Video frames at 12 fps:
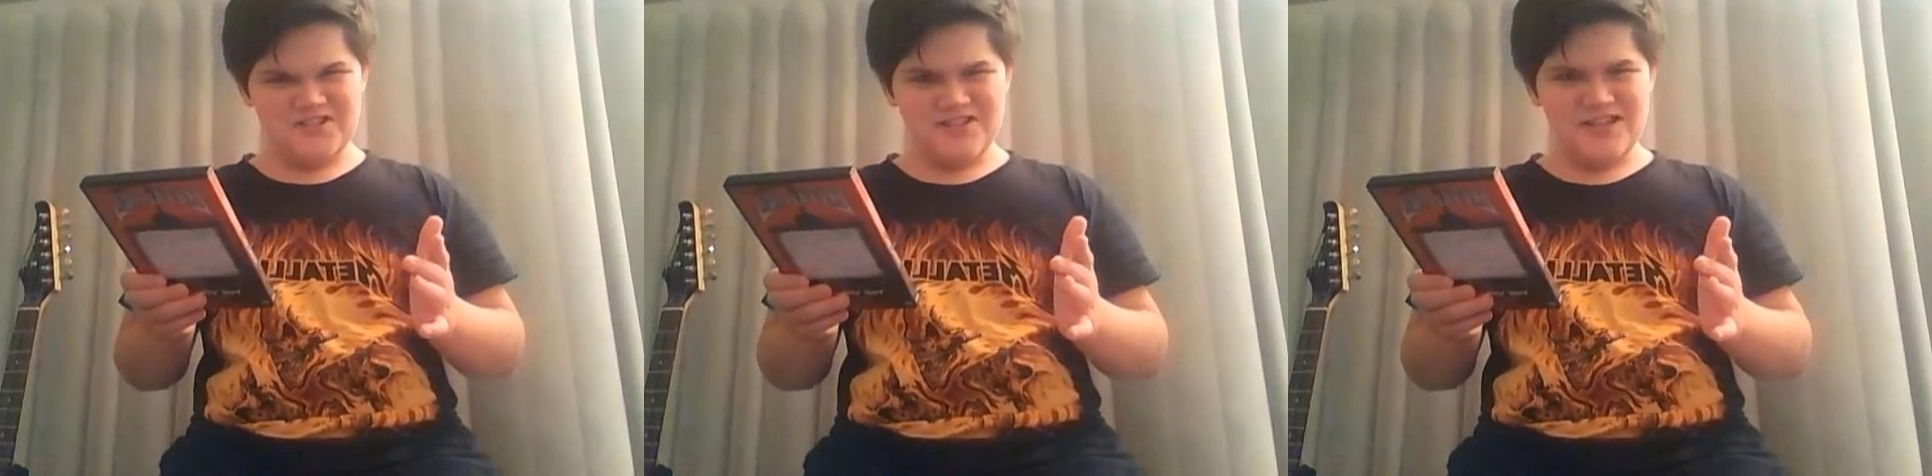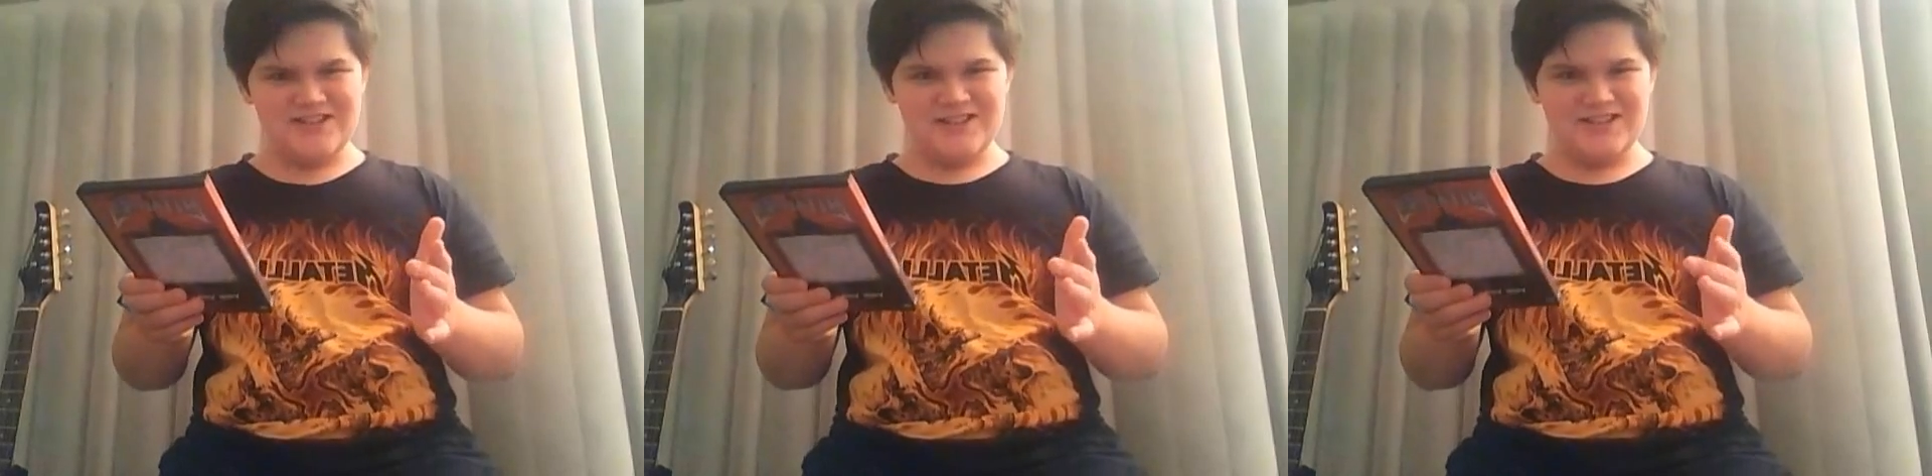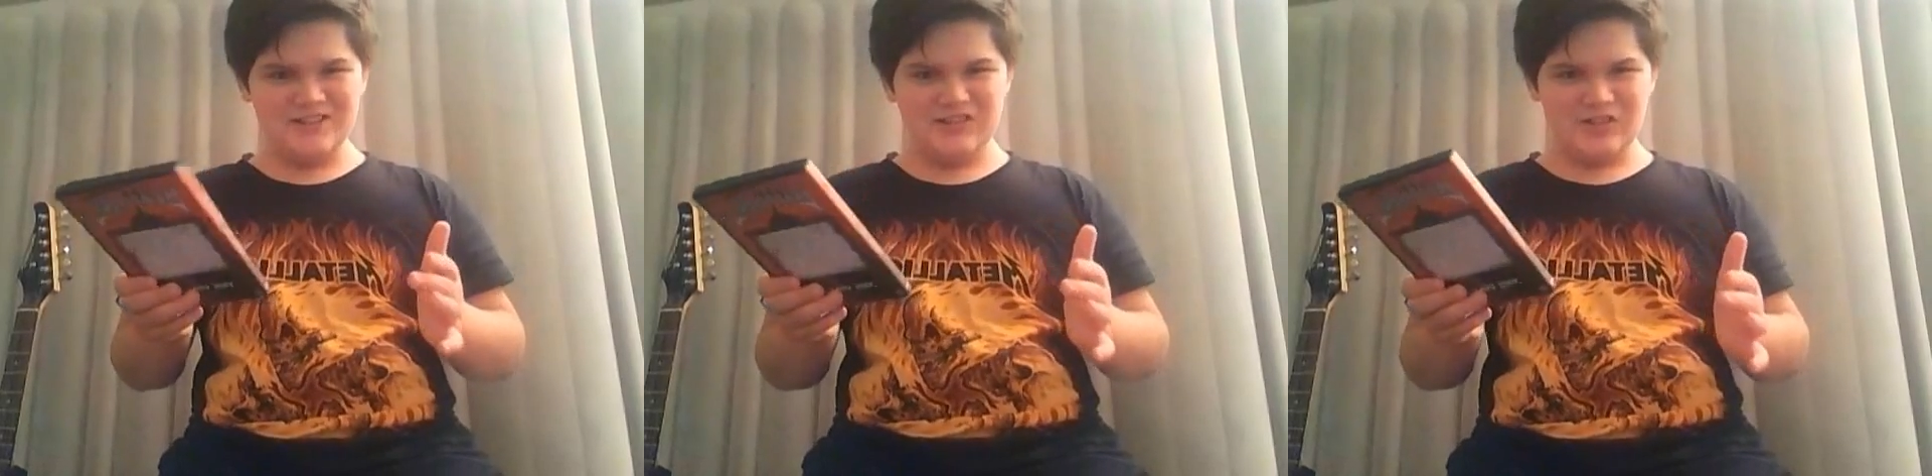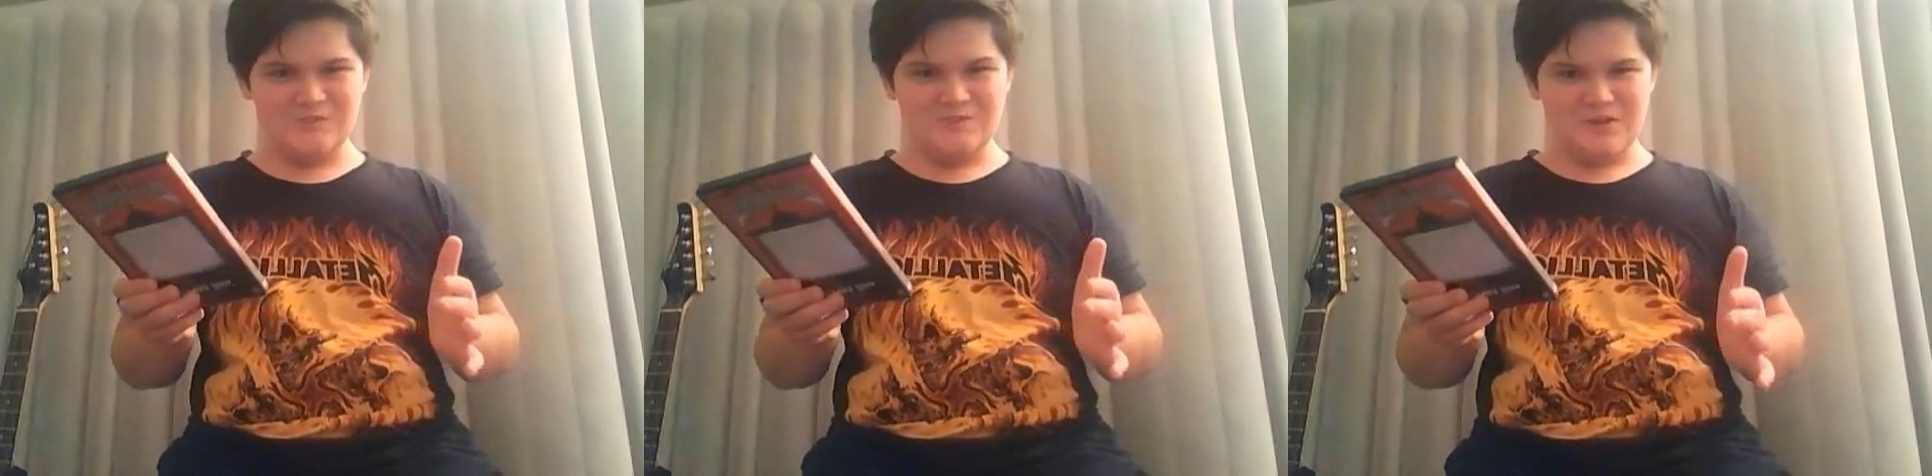I
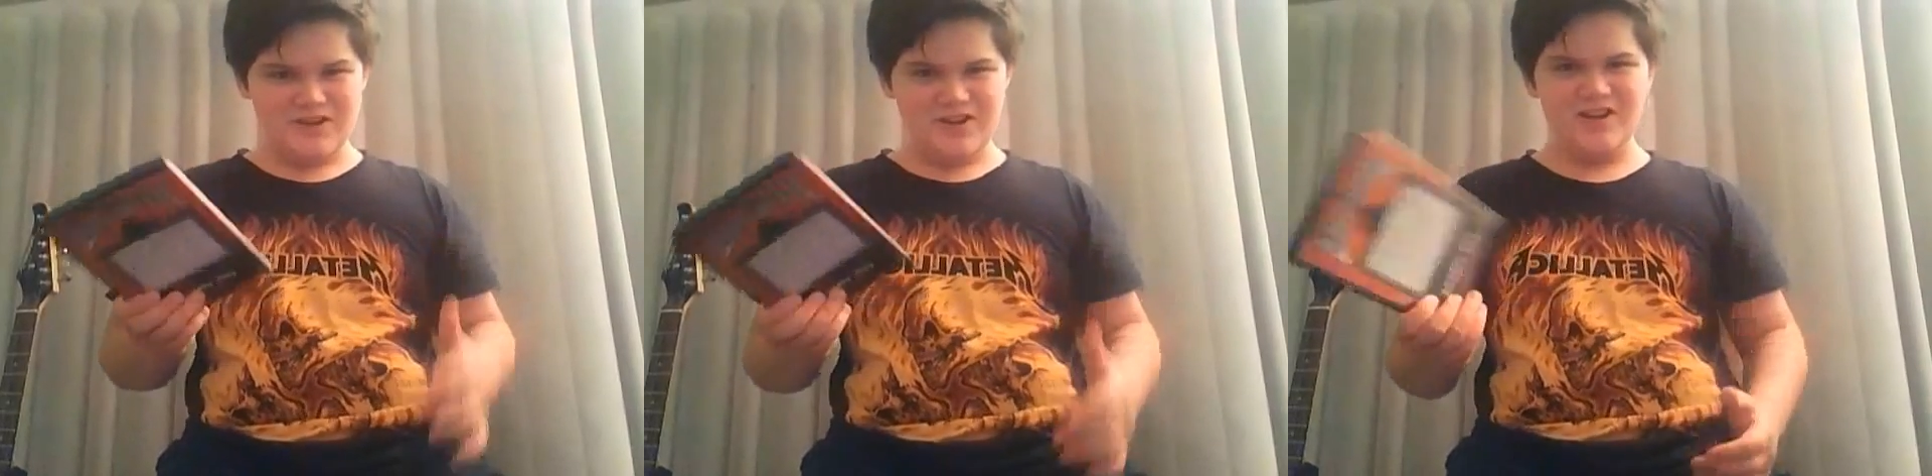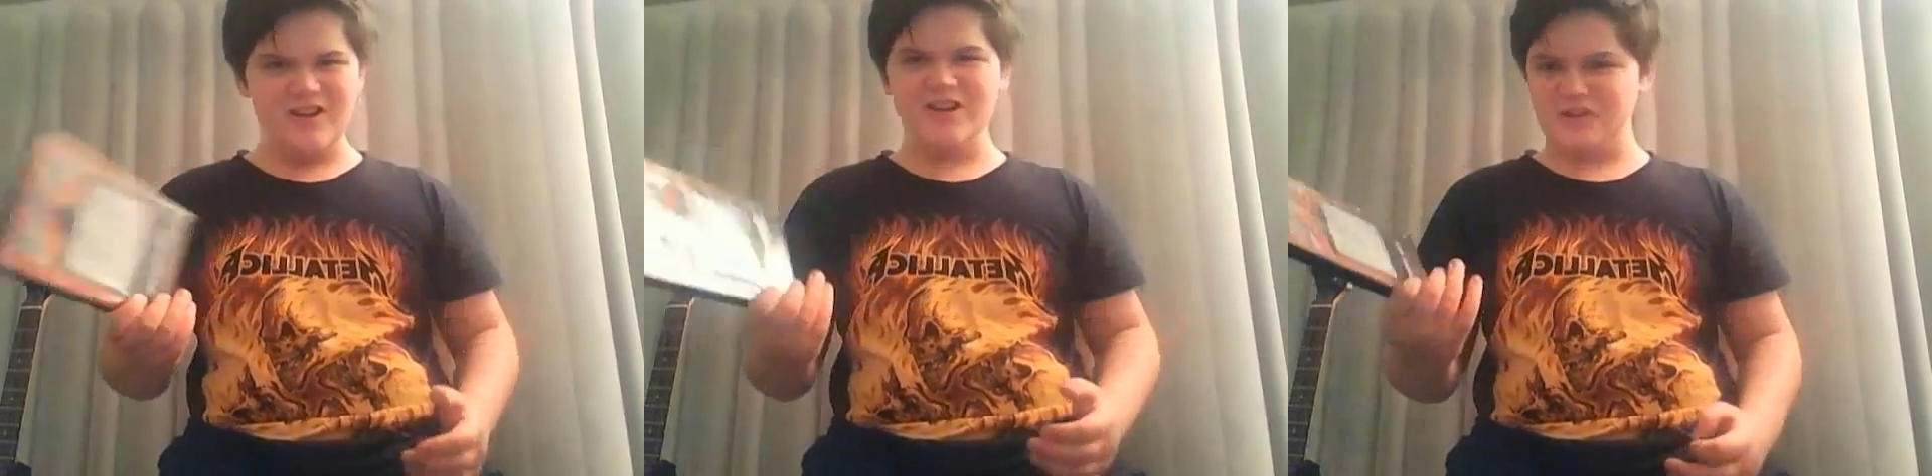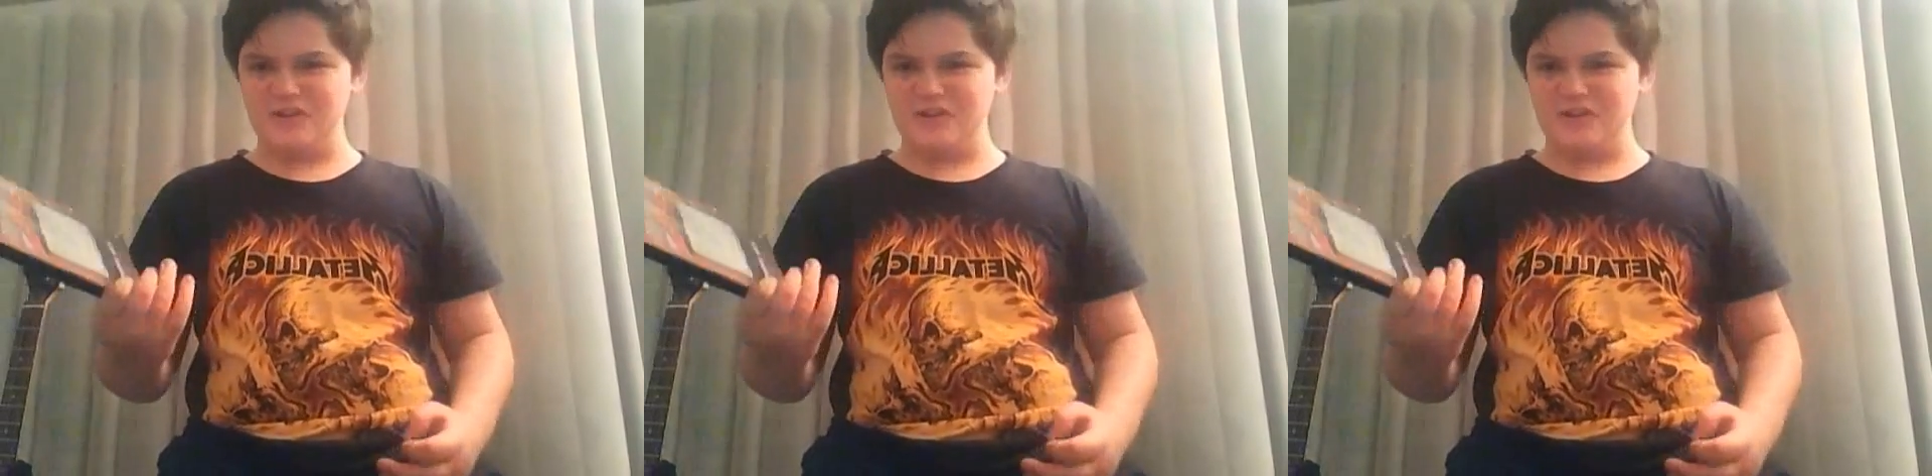disappear.